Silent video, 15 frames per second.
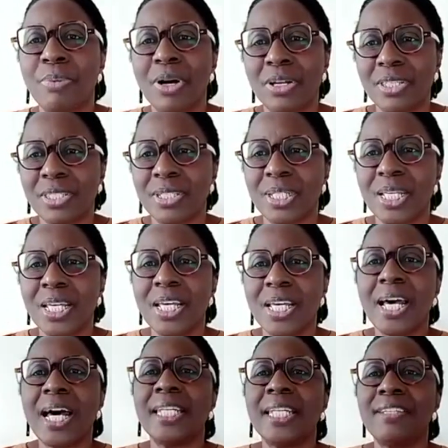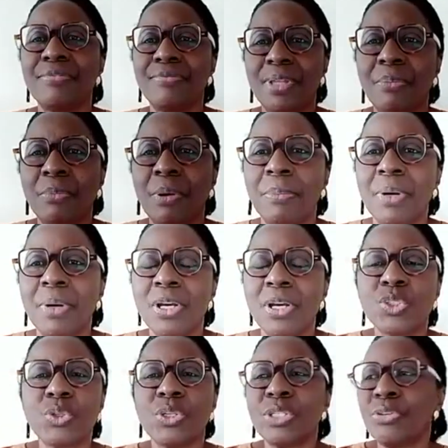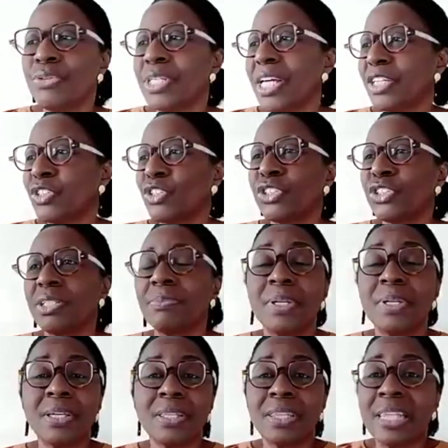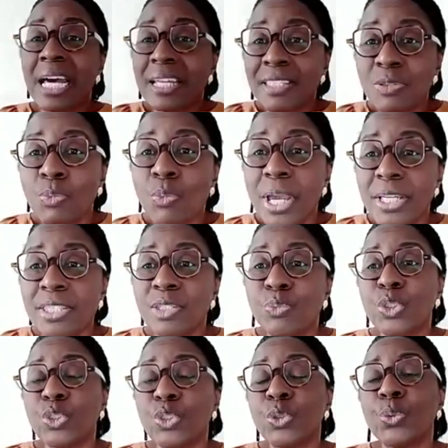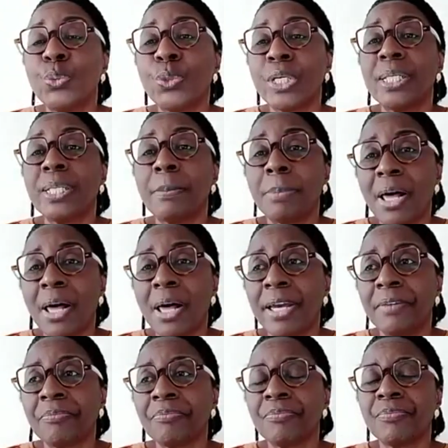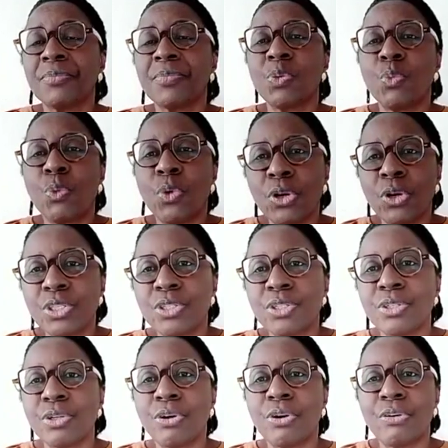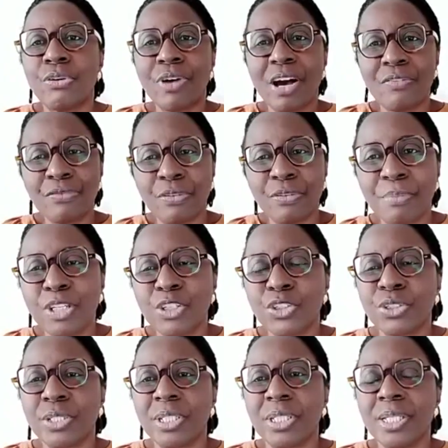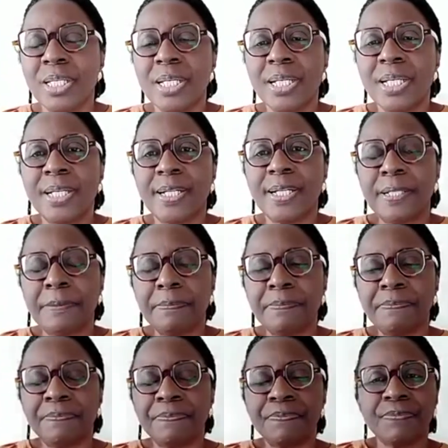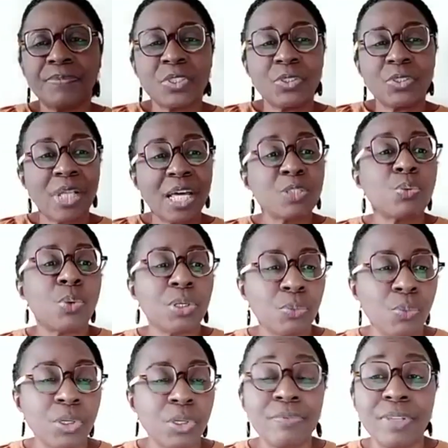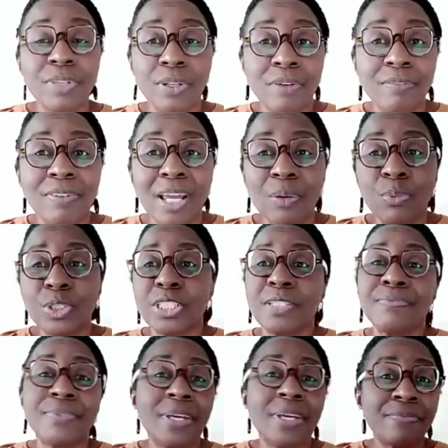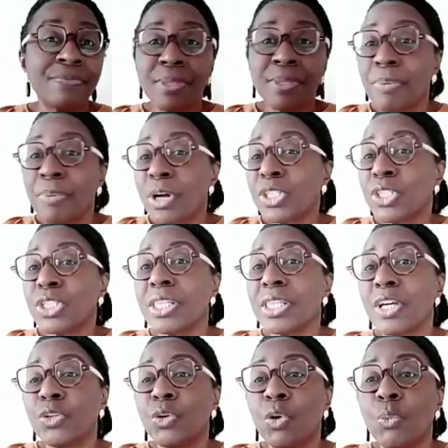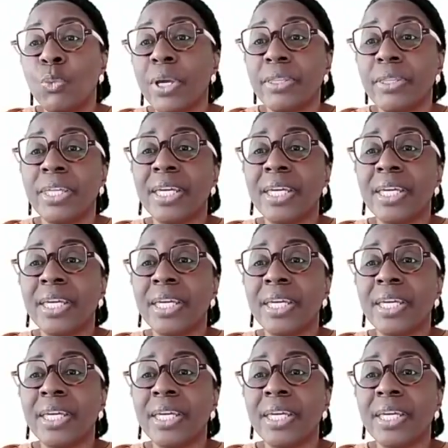person and lift them up. So in a relationship, that's ways in which you can apply words of affirmation. So that's one of the love languages. If the person that you're with